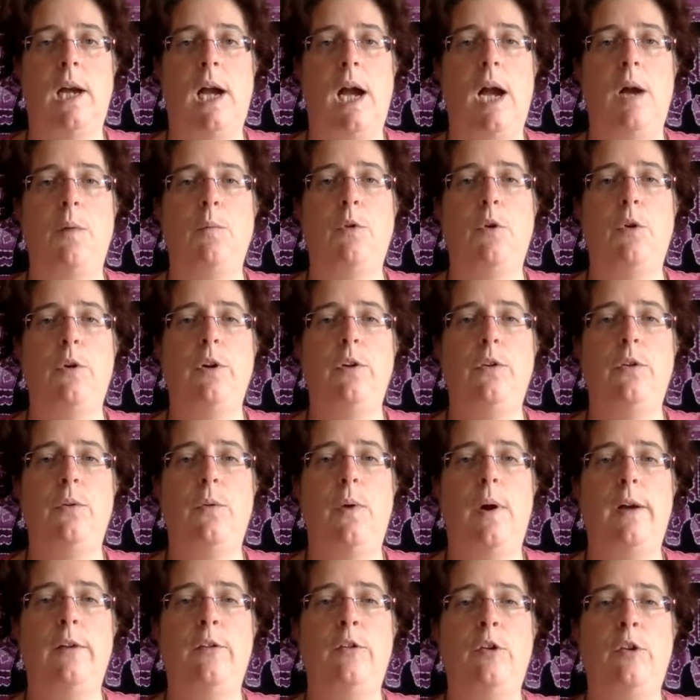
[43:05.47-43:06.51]
I'm going to
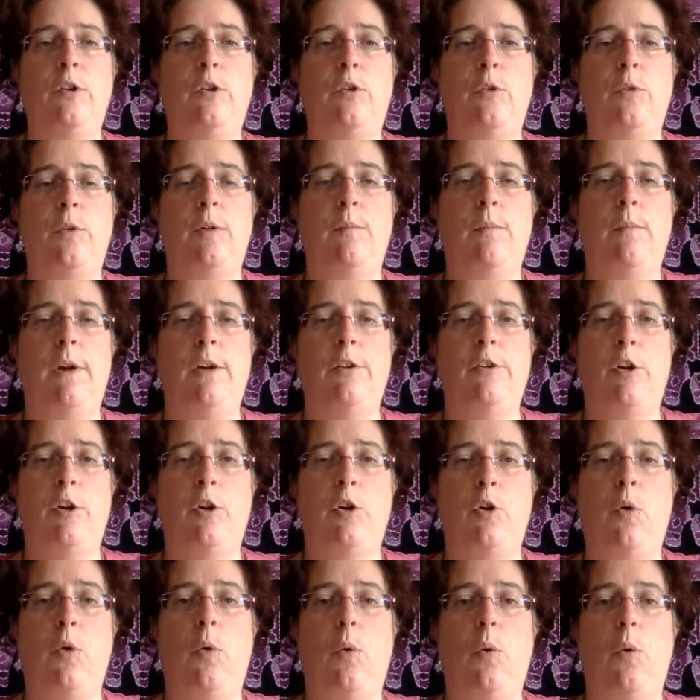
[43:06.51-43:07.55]
ask you to imagine
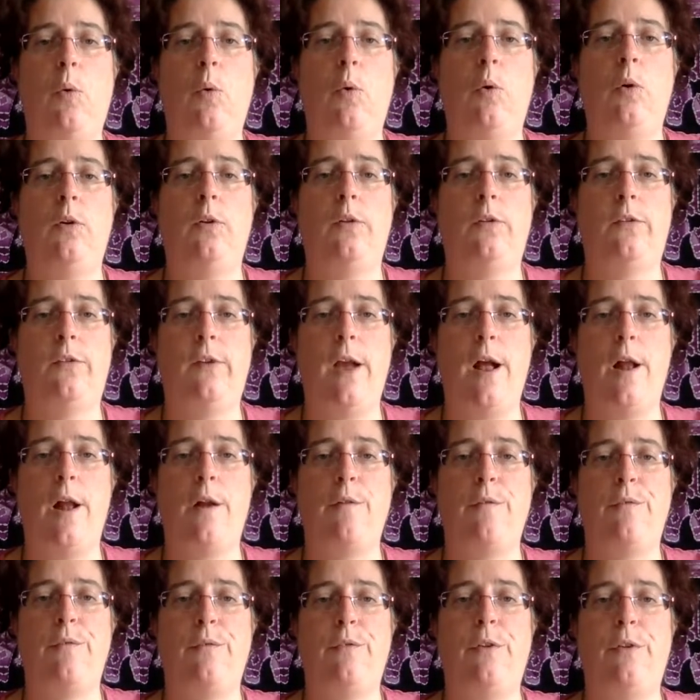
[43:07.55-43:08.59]
your old
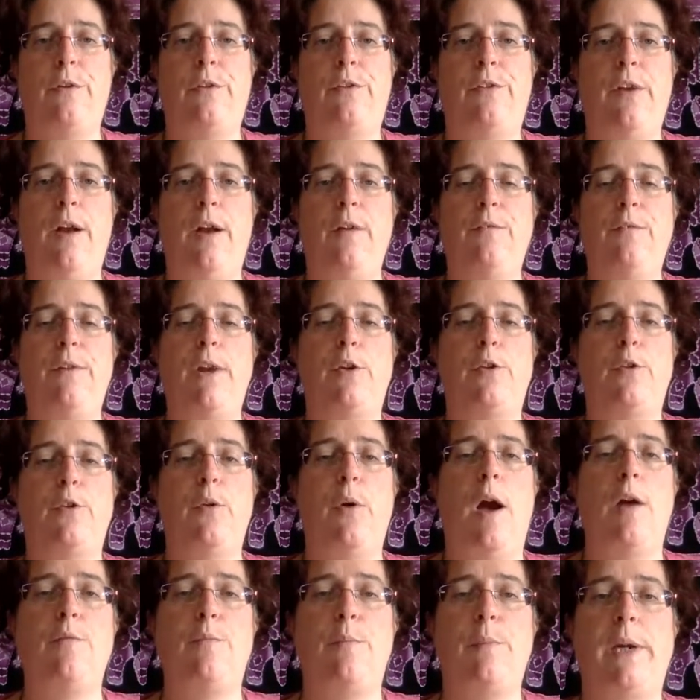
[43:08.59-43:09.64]
self, the self that you
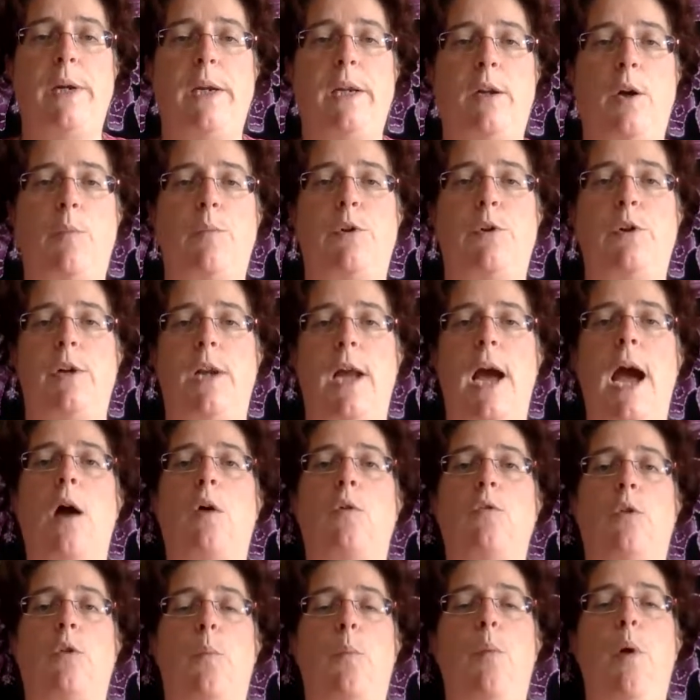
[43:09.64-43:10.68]
have been up to
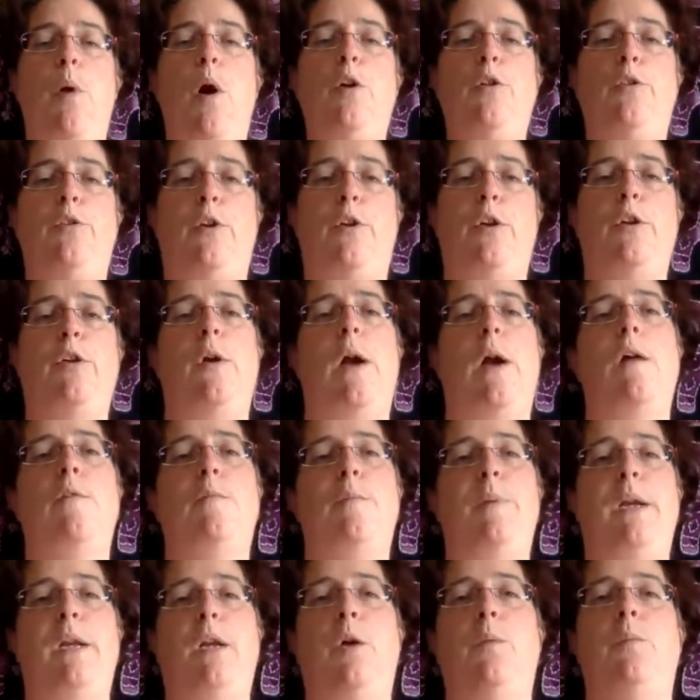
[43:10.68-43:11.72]
now, the person you have
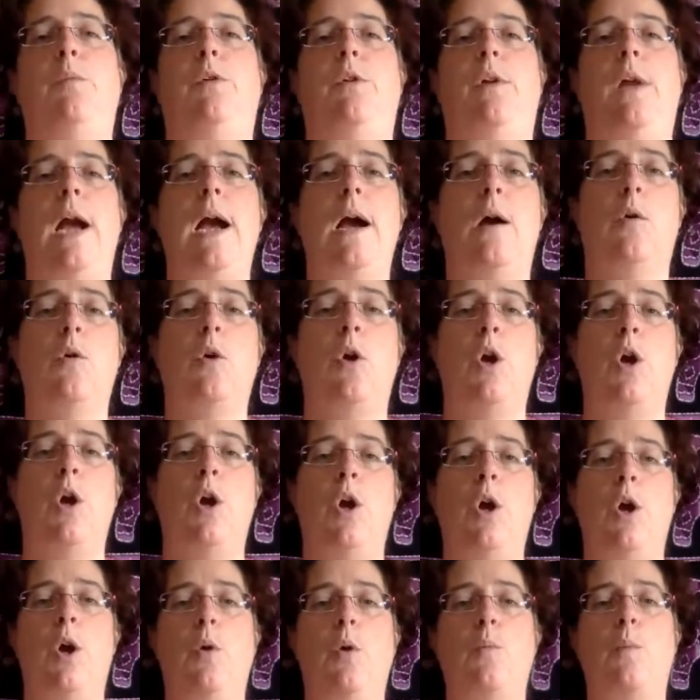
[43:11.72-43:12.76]
been up to now,
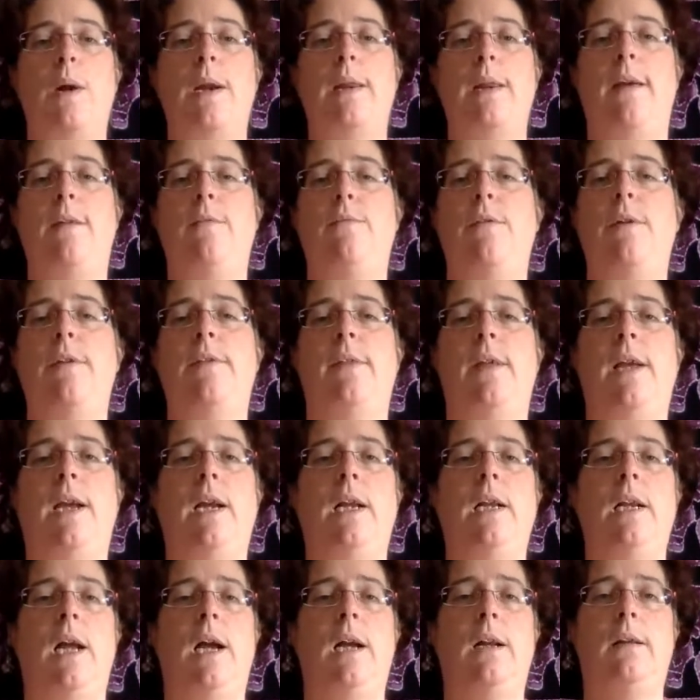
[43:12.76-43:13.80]
with
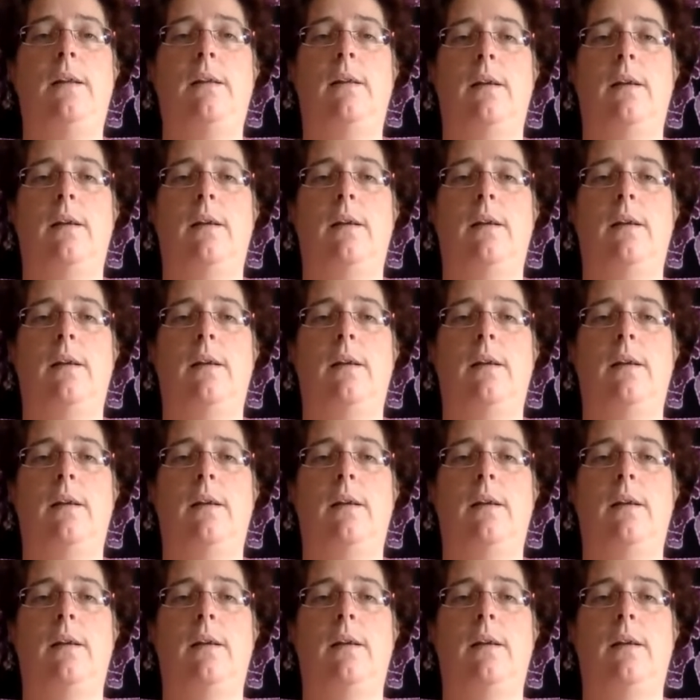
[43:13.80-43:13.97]
everything that